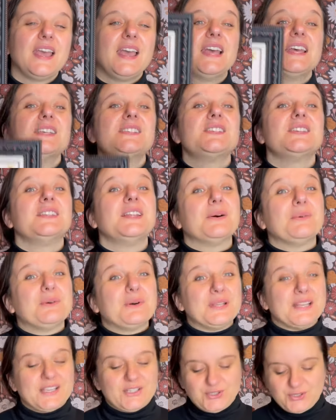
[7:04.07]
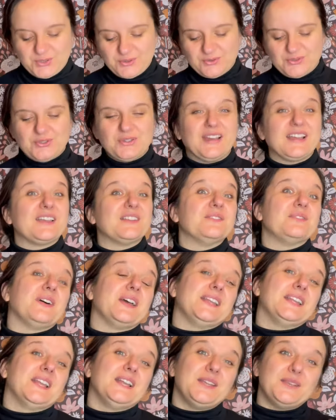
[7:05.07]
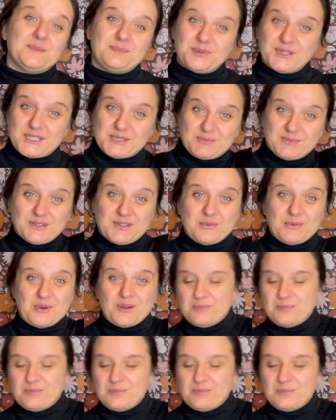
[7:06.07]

So now when I showed you, I can finally put them on the wall